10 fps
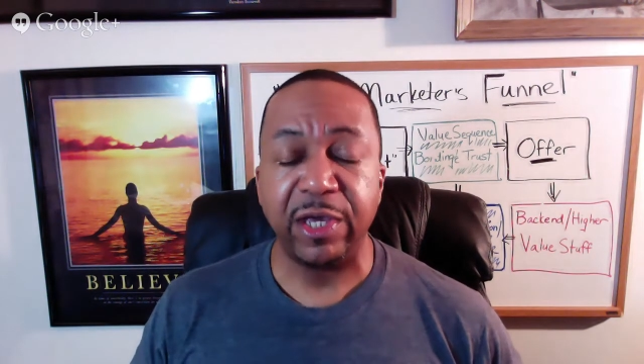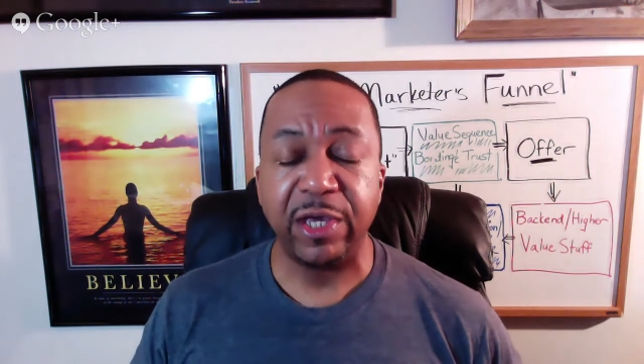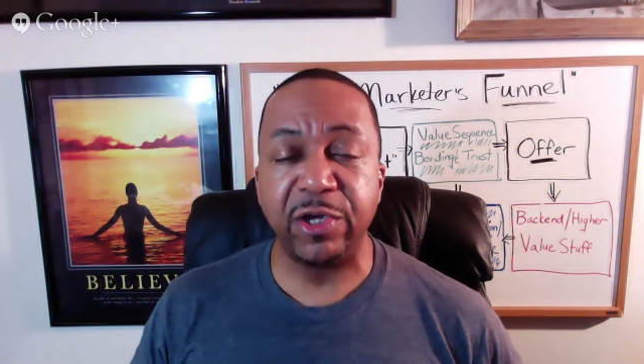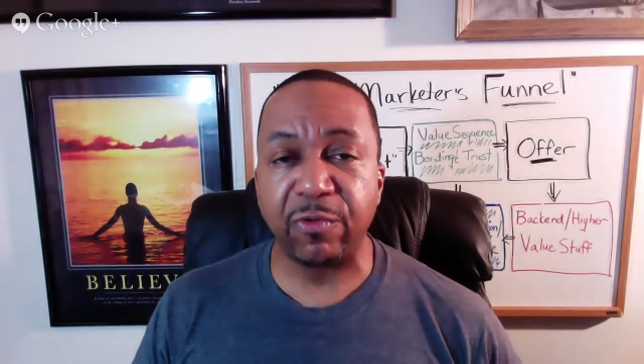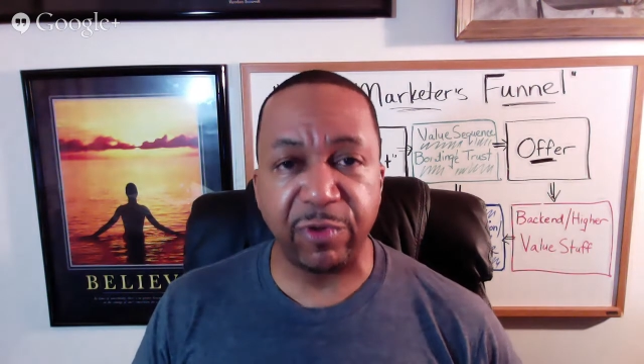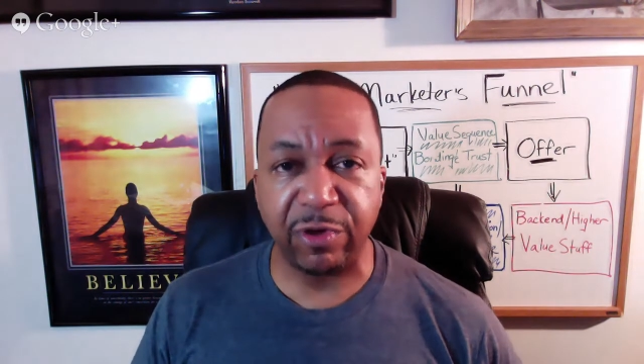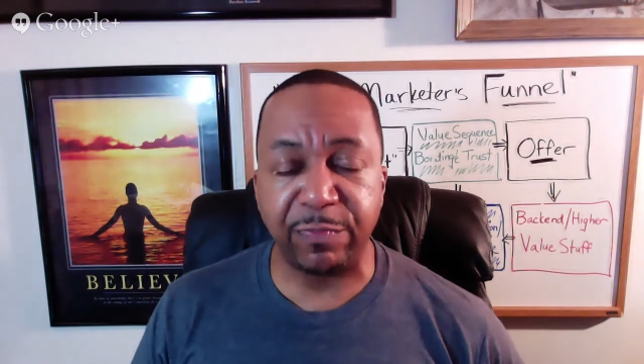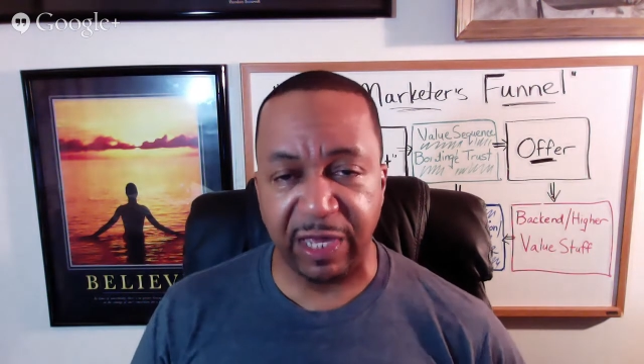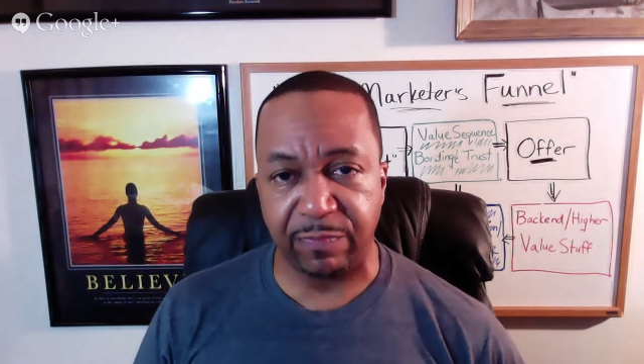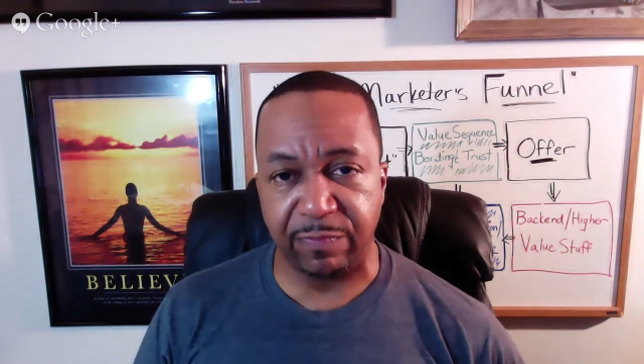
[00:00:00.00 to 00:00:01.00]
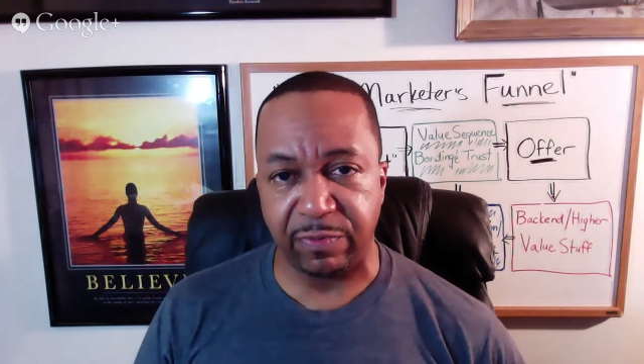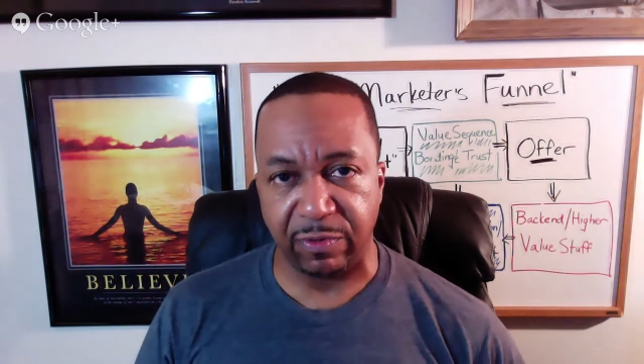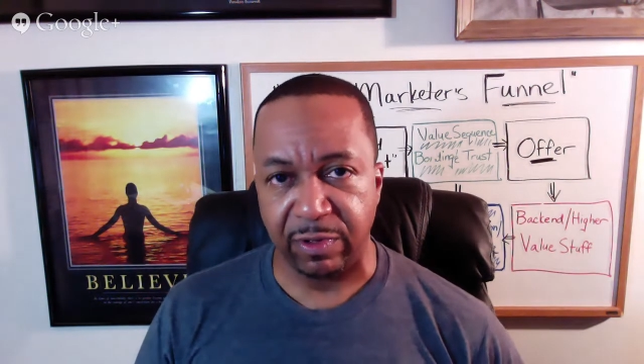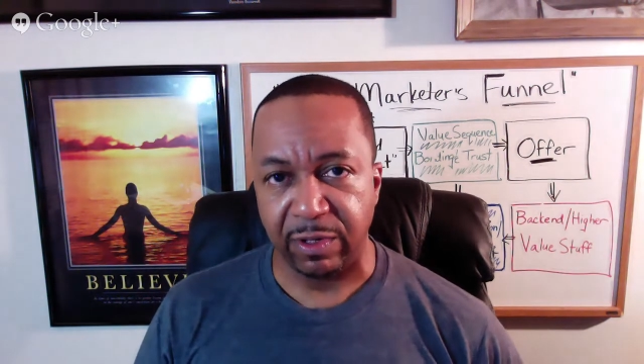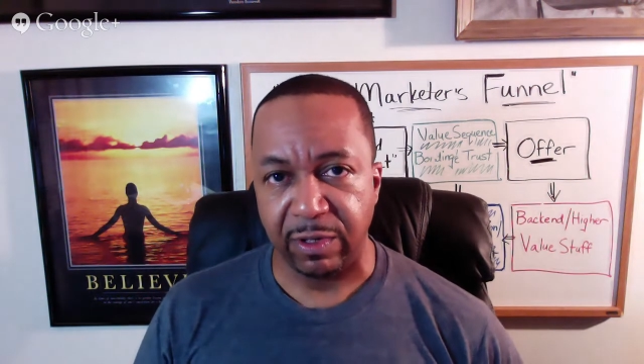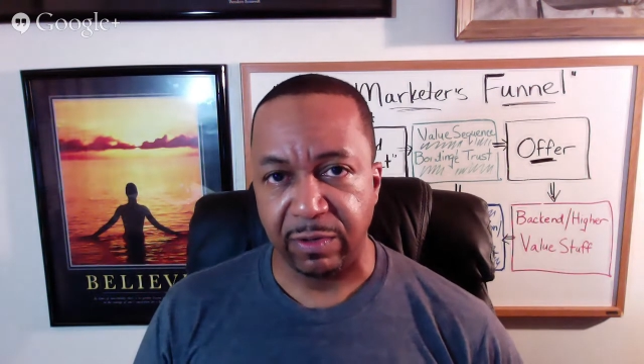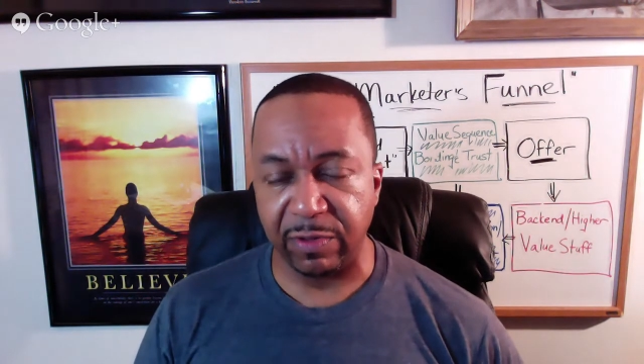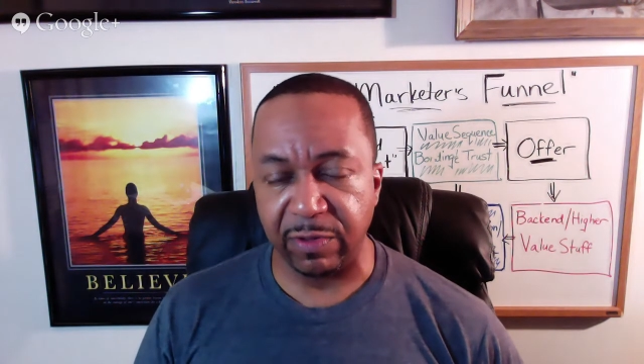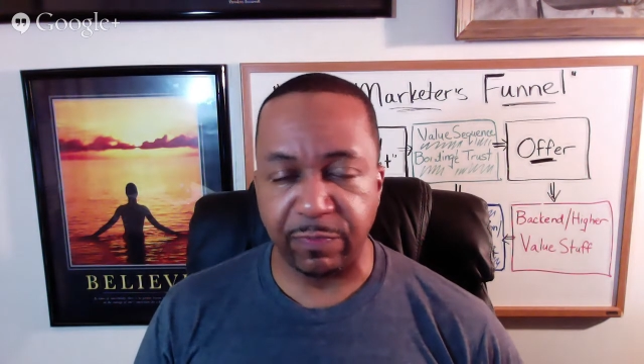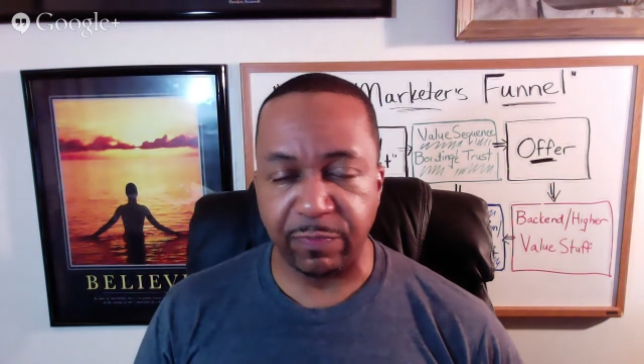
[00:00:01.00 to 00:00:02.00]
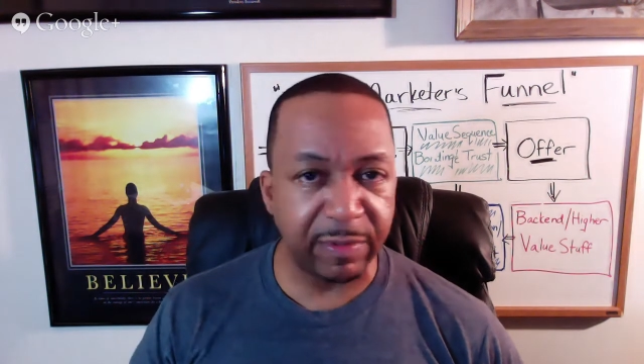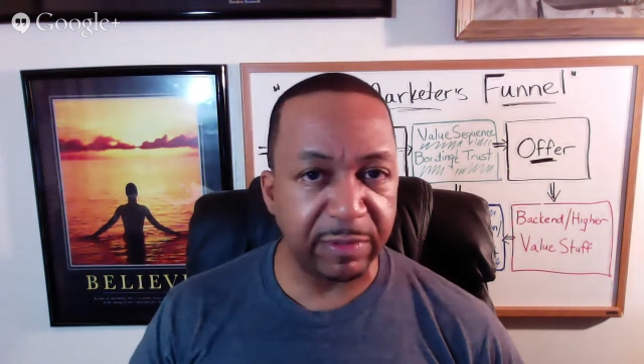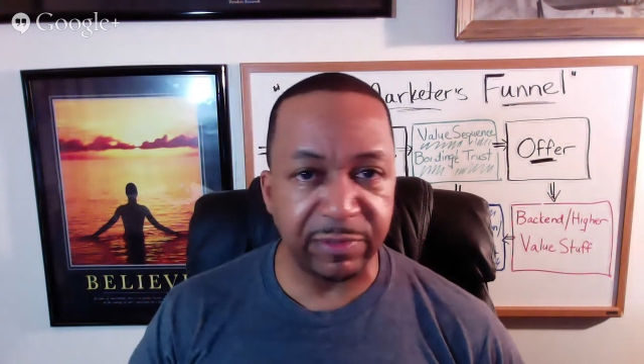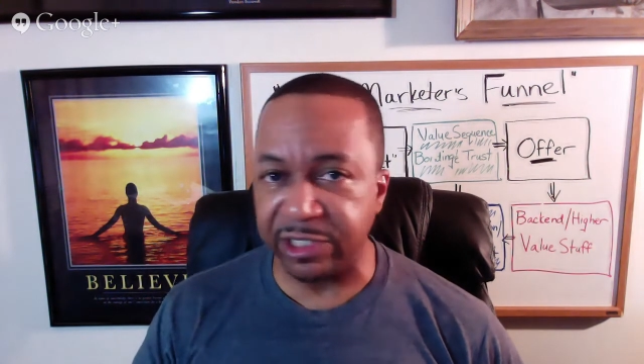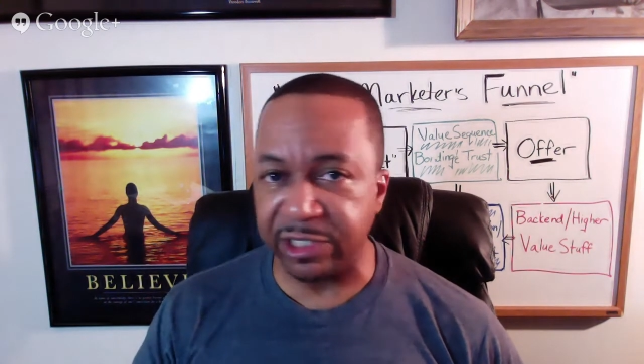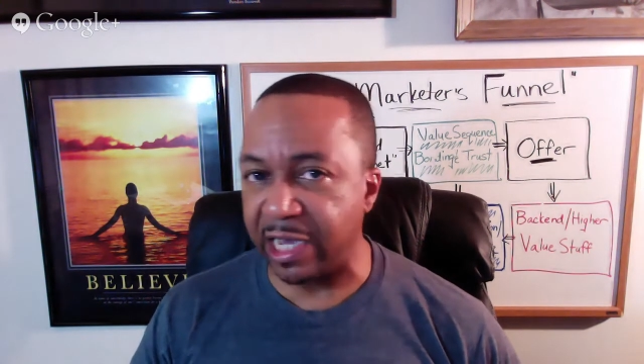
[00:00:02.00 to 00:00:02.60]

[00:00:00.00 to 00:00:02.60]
You're real people with problems and